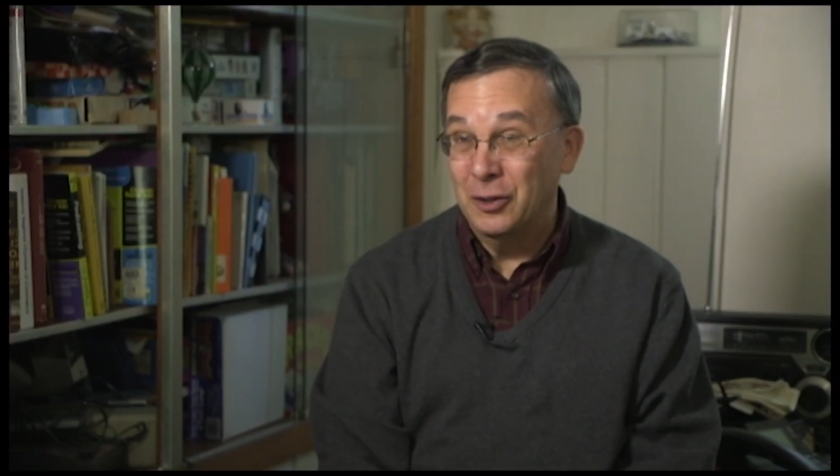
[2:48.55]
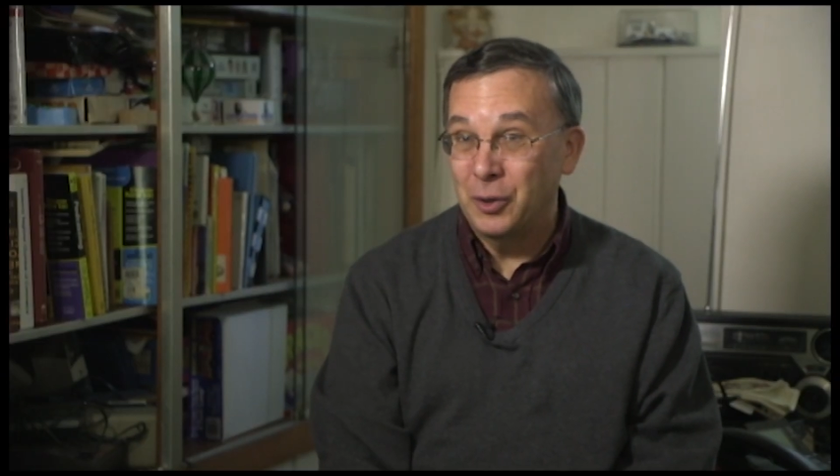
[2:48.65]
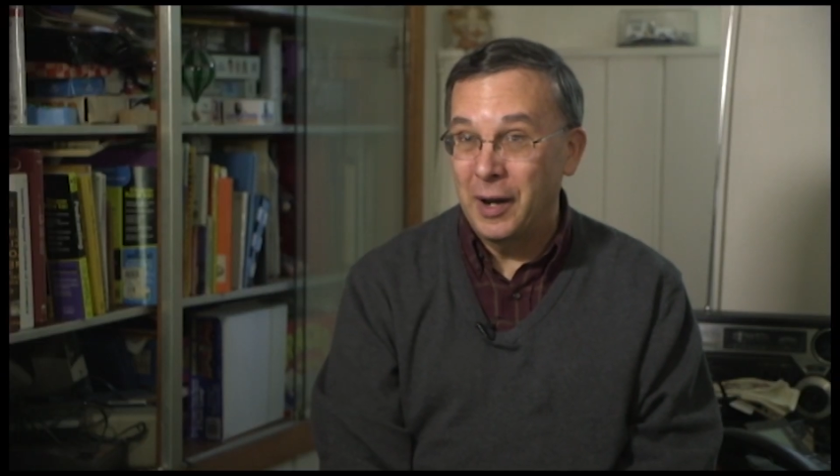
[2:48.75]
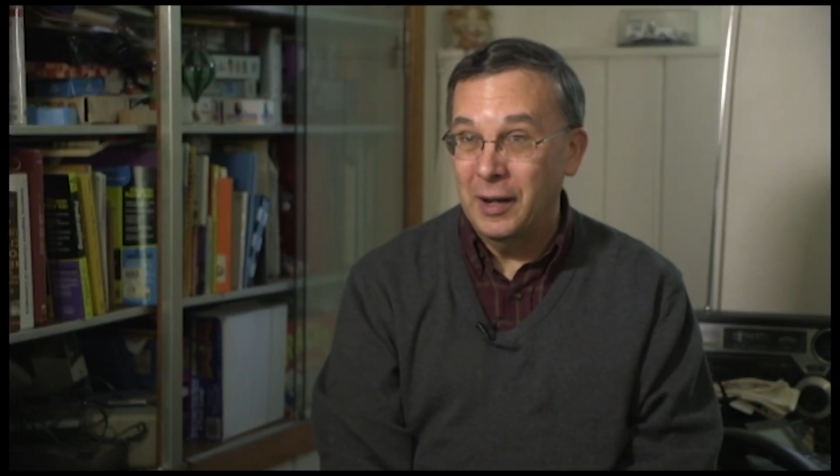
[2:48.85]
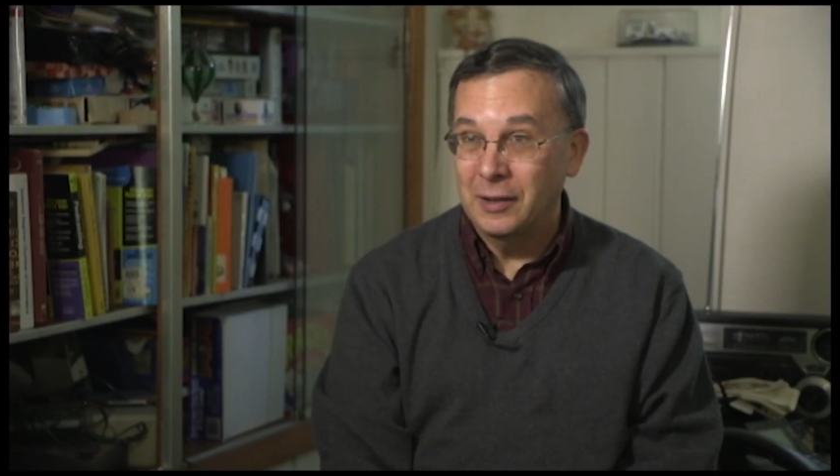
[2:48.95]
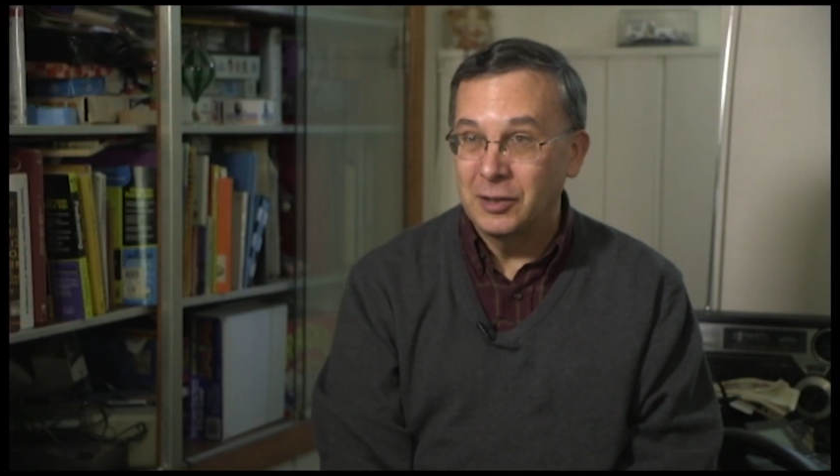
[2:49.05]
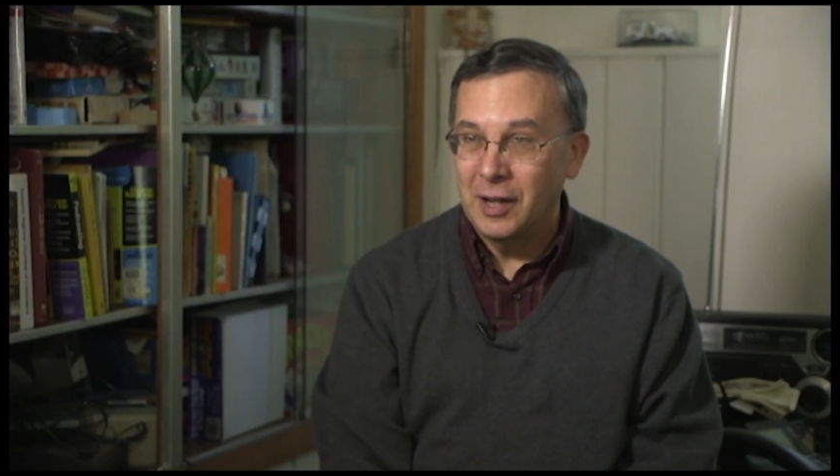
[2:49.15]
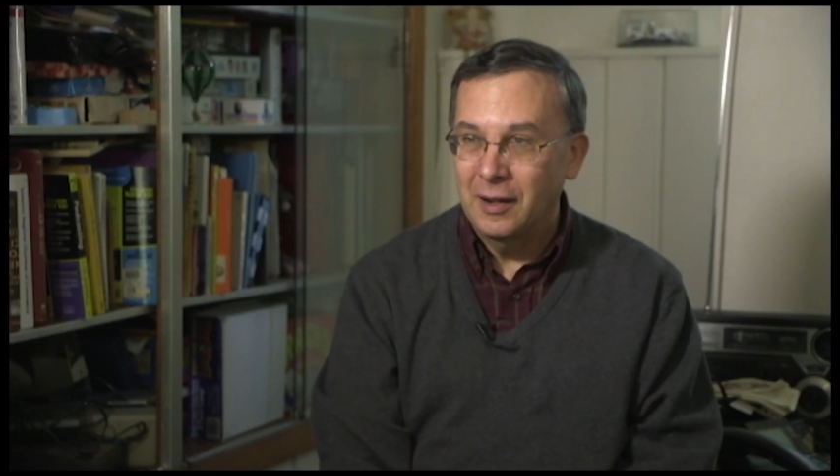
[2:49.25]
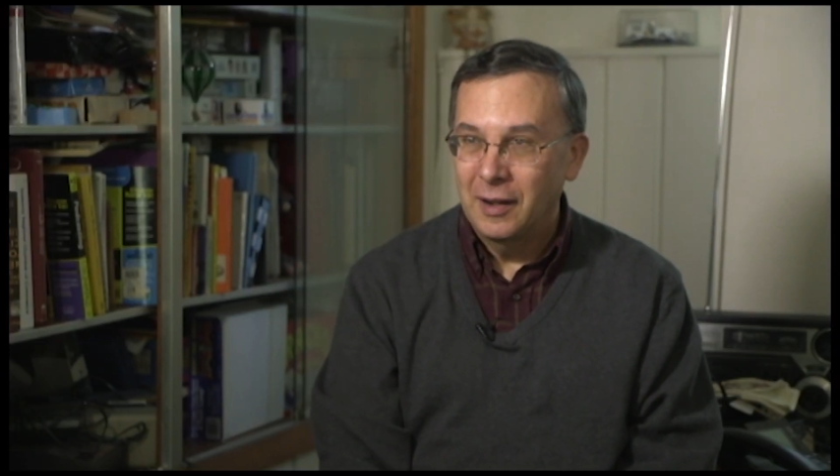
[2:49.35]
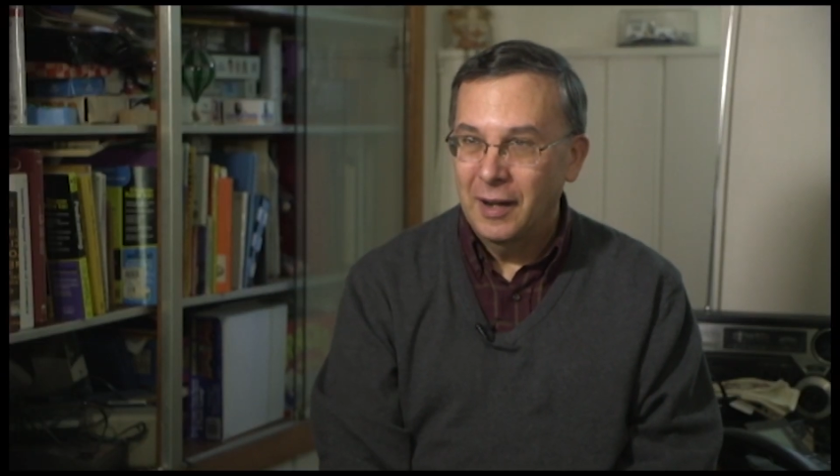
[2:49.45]
the train and
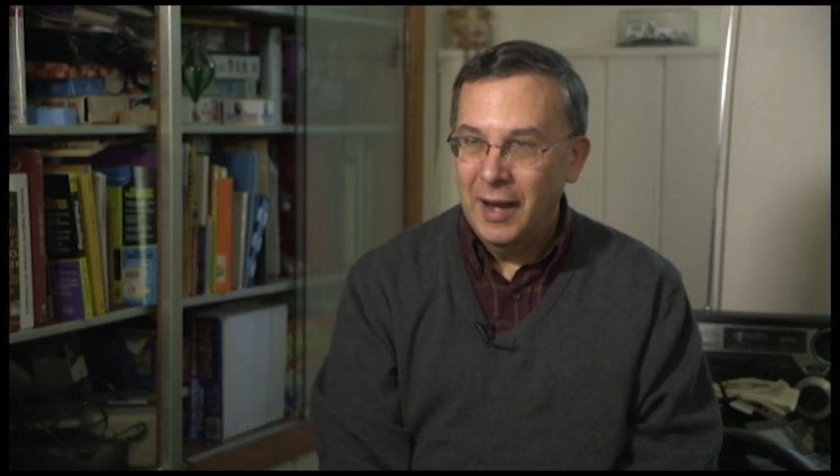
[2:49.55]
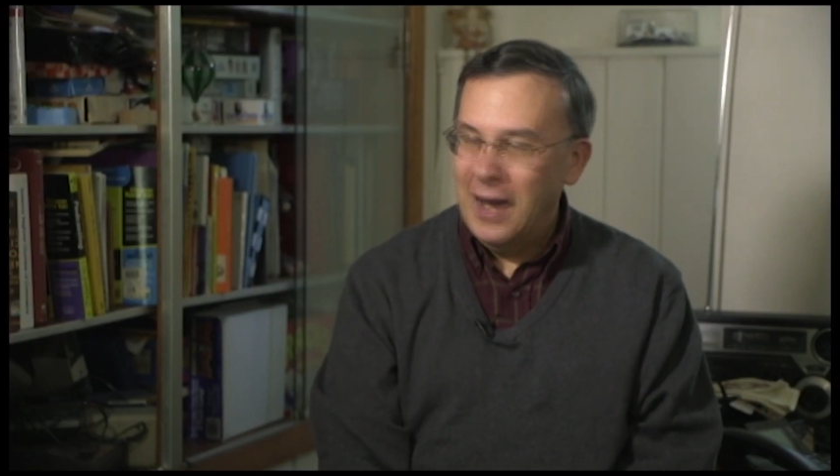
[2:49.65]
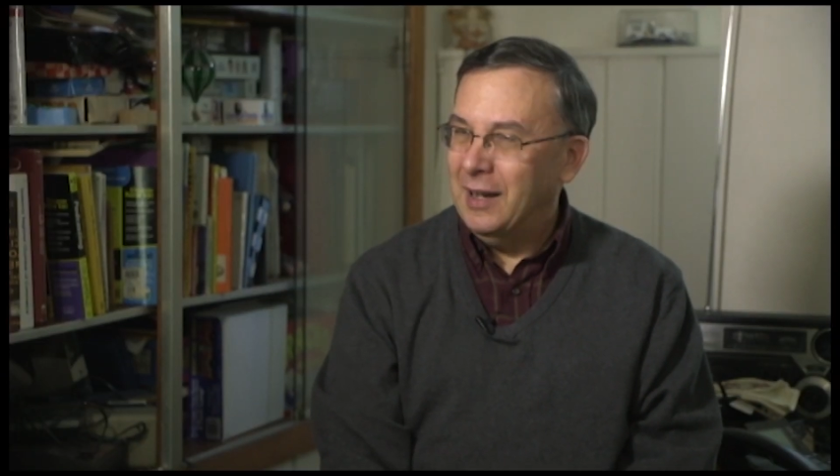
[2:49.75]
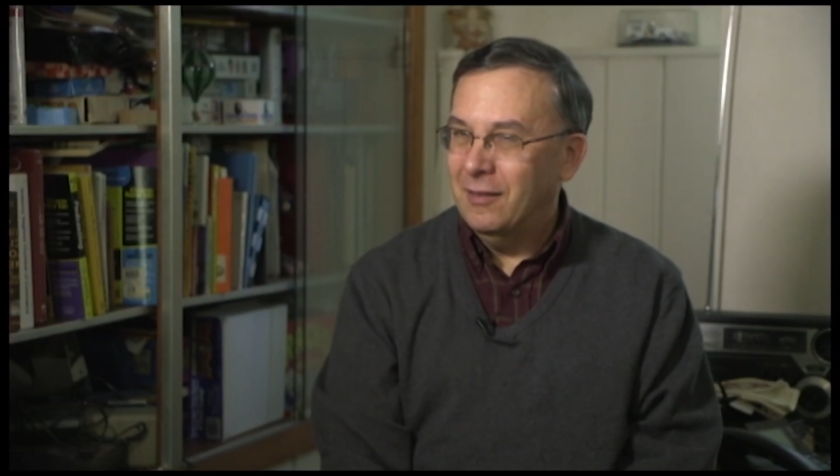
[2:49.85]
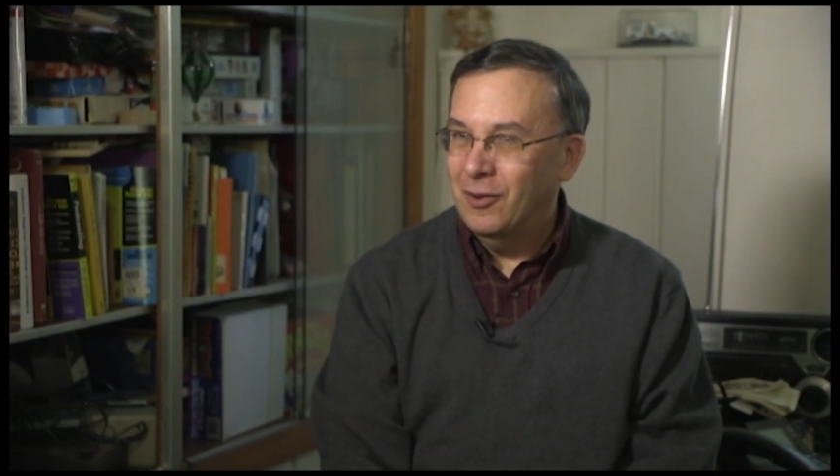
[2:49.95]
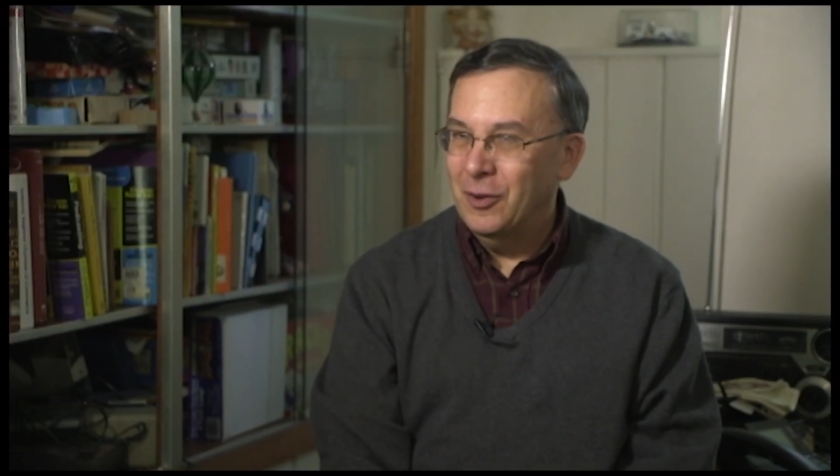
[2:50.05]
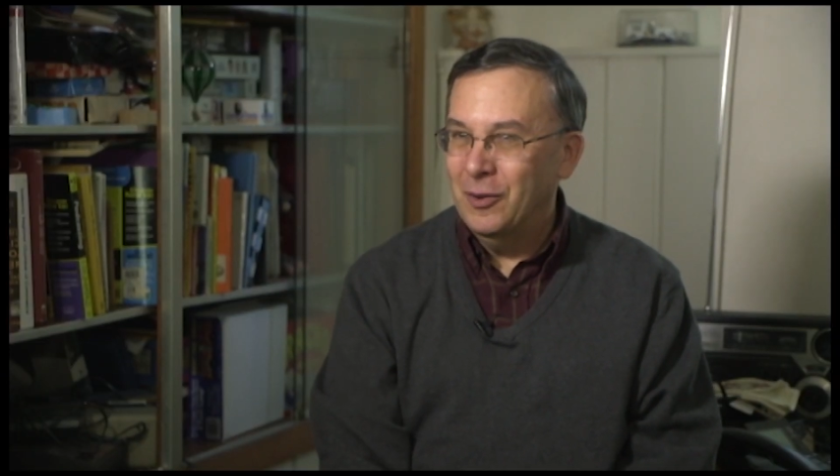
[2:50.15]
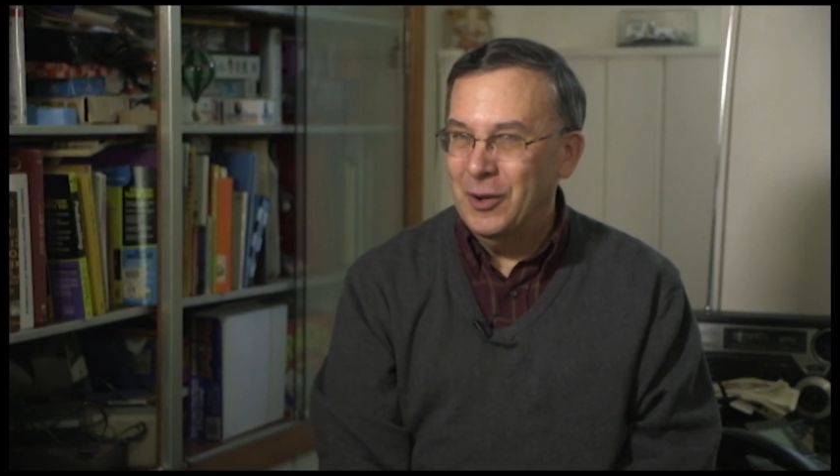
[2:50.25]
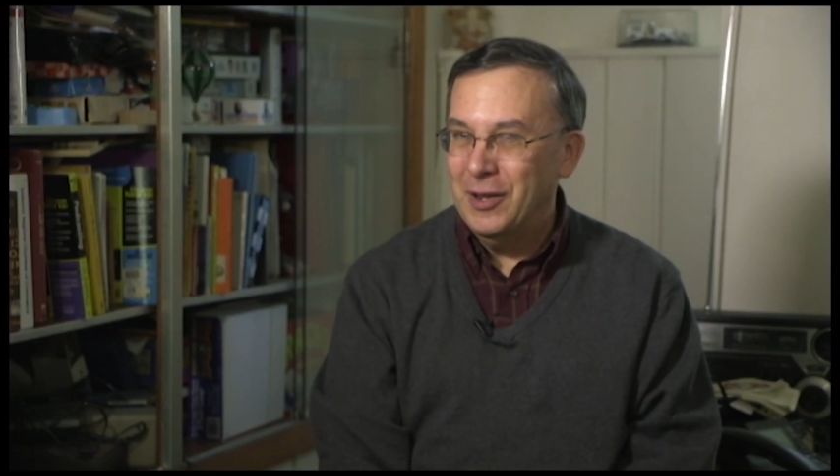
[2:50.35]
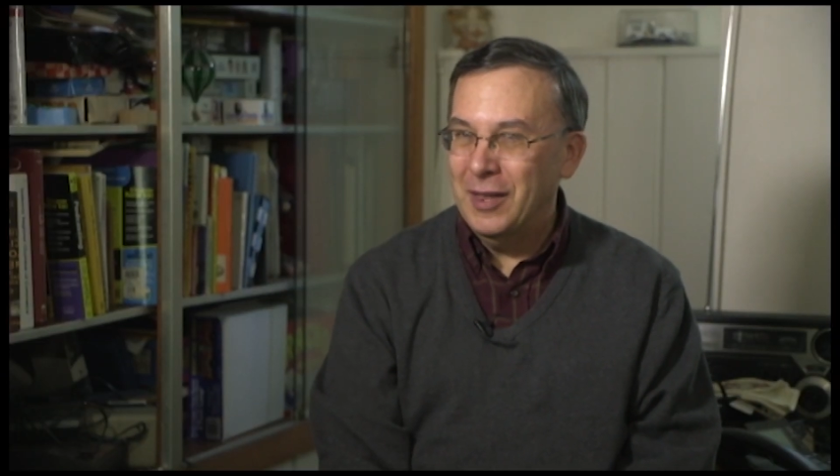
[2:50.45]
say, hey, who do you